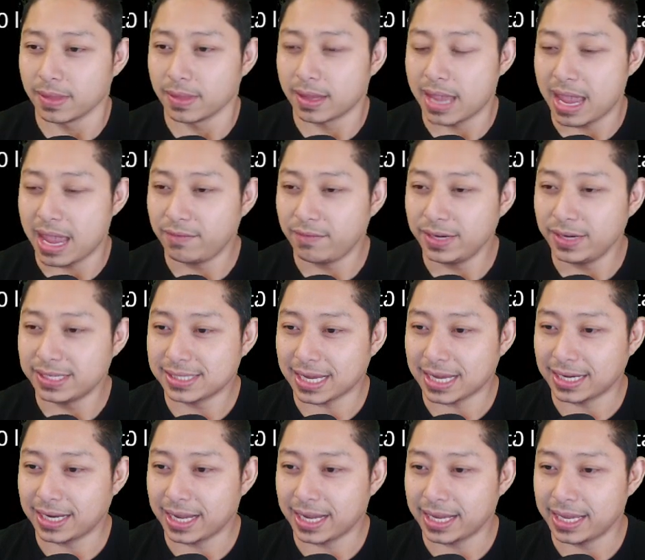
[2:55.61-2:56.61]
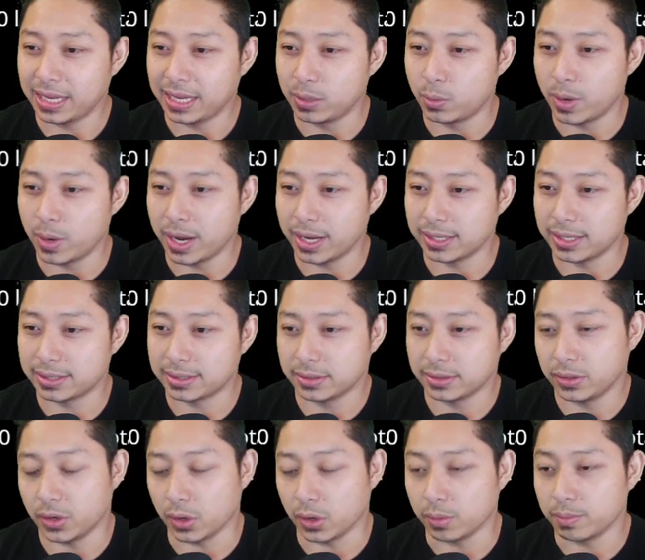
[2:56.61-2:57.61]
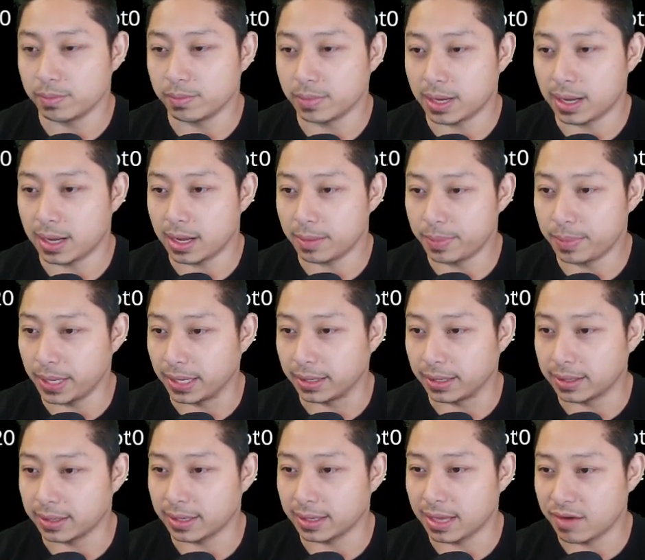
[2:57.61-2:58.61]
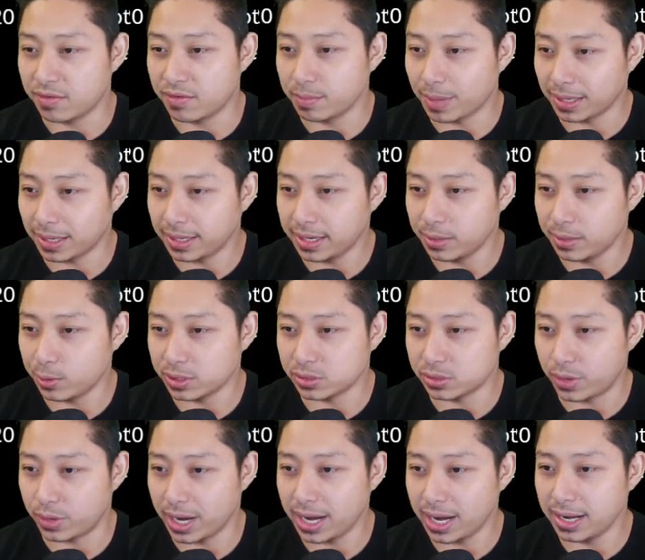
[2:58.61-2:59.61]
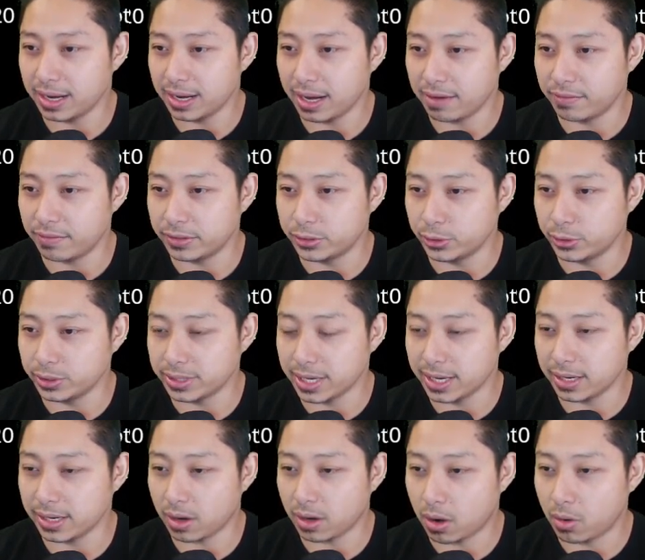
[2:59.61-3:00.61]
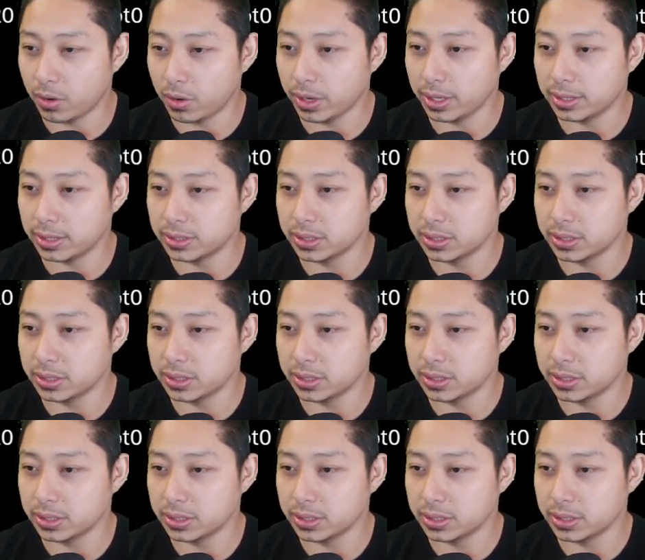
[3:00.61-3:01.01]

Every Sunday he wears, pink. Every Monday he wears red. Every Tuesday orange.